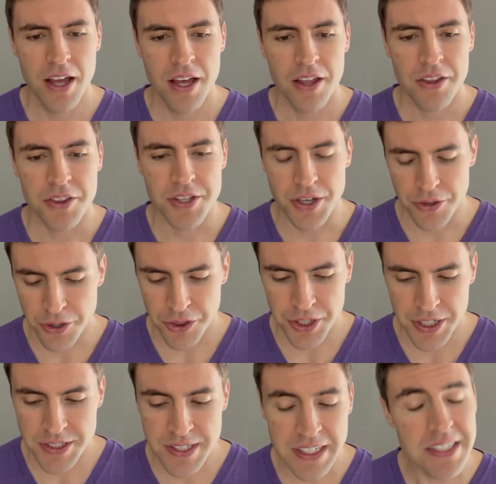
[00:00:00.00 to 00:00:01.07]
The other
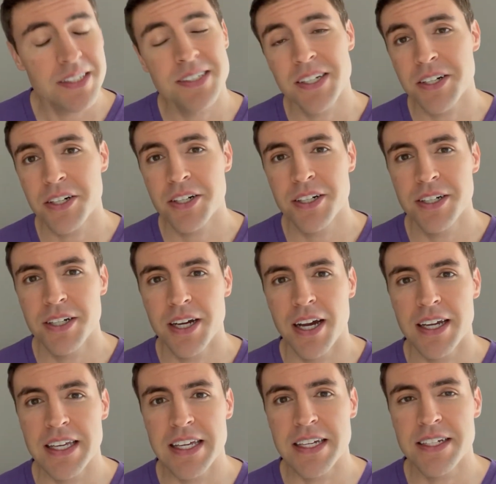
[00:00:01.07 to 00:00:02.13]
thing to consider
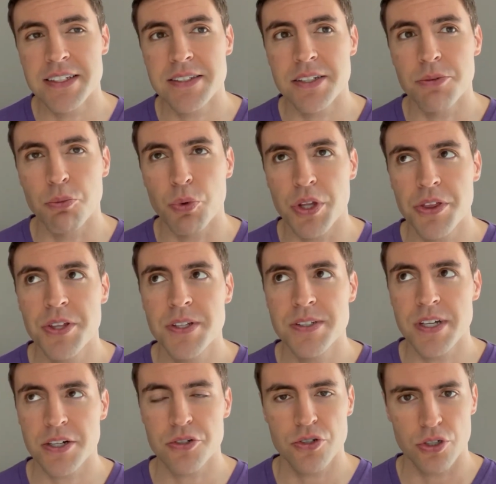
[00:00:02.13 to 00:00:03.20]
is with these
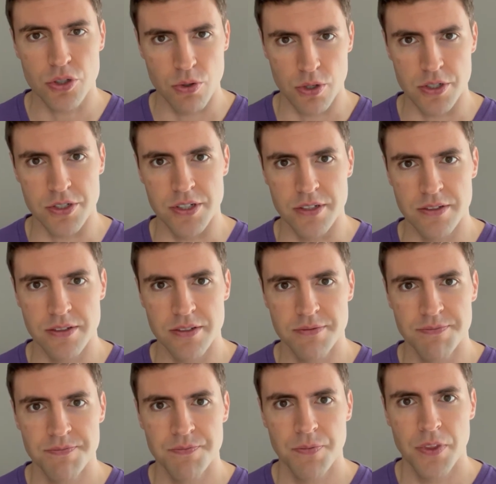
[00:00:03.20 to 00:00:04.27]
extra courses,
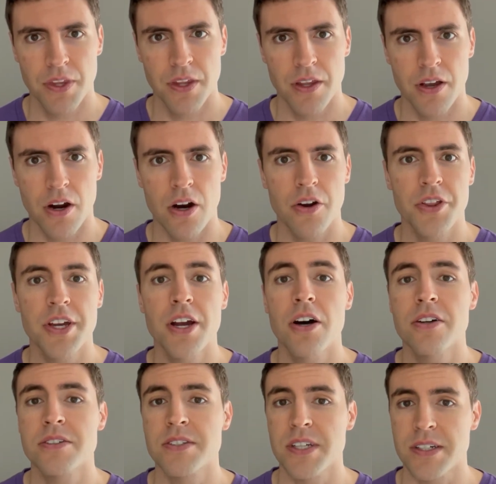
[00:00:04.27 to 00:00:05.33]
are they all
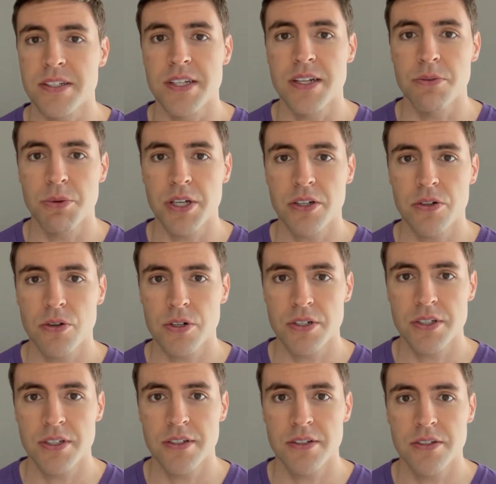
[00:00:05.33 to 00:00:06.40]
16-week
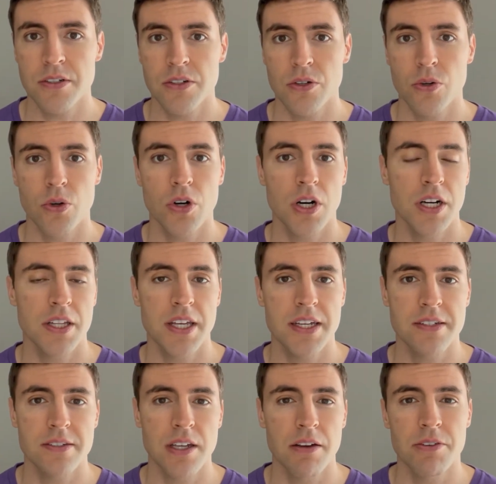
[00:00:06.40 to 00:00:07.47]
courses or are they
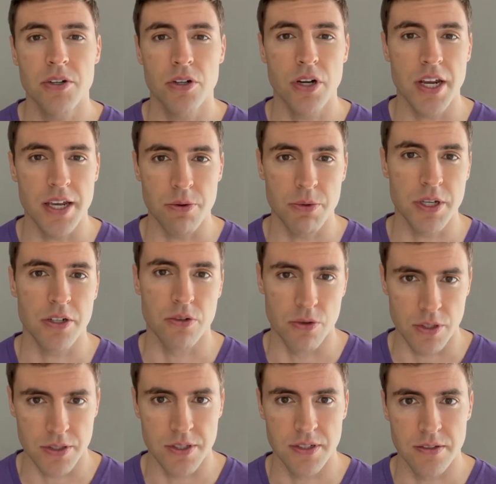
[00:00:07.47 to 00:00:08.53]
7 or 8-week
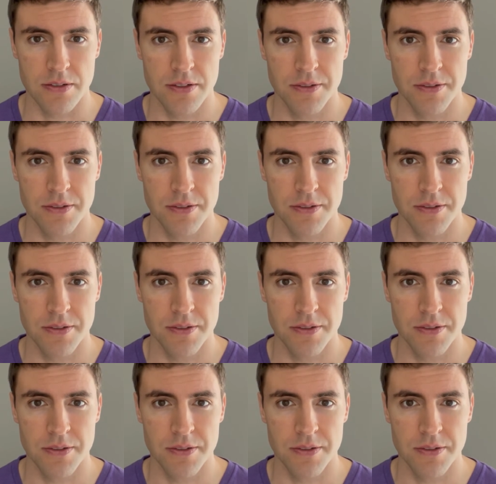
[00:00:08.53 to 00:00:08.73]
courses?